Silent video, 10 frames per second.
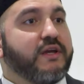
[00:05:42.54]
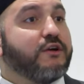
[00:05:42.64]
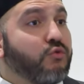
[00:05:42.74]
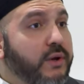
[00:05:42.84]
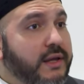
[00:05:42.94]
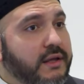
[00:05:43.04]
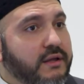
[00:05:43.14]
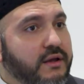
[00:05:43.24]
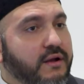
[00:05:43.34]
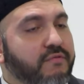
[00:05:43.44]
we
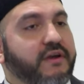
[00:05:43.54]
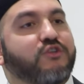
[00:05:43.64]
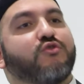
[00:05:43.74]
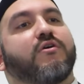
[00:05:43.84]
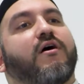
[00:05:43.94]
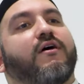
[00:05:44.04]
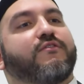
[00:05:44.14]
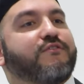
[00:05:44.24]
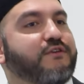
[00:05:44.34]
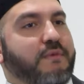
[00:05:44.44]
agree that you
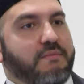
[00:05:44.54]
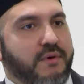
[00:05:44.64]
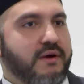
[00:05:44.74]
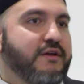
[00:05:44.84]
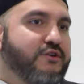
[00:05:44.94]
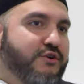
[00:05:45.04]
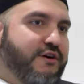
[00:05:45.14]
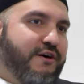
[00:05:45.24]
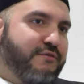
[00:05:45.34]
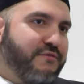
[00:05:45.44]
can't commit murder and you
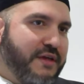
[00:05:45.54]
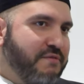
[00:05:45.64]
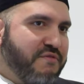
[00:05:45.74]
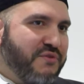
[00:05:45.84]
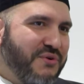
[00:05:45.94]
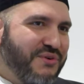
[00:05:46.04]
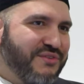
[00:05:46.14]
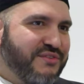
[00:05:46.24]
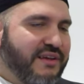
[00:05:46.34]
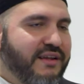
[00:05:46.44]
can't thieve, of
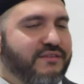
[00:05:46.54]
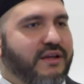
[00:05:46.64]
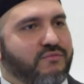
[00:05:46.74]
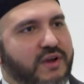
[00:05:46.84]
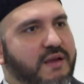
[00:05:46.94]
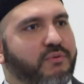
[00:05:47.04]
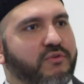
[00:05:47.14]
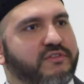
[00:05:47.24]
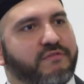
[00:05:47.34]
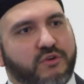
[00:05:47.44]
course, and, and rape and all this stuff.